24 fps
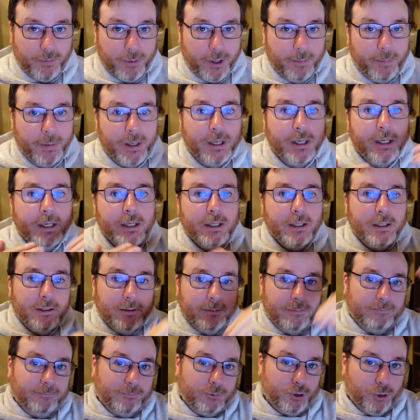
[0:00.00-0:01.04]
them
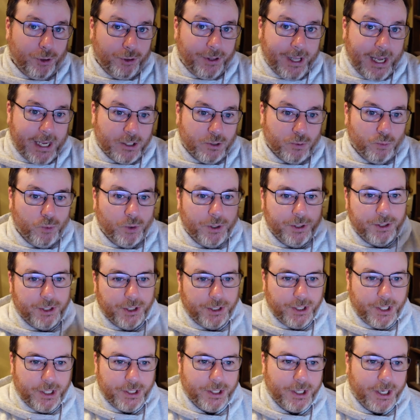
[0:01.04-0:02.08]
treat that as 1
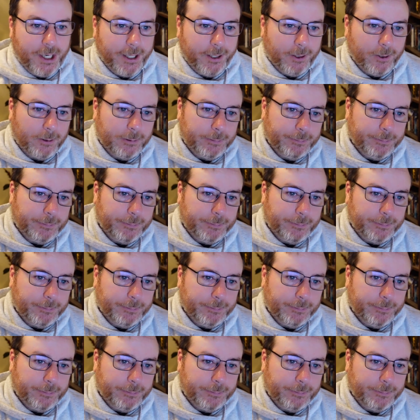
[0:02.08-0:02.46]
success higher.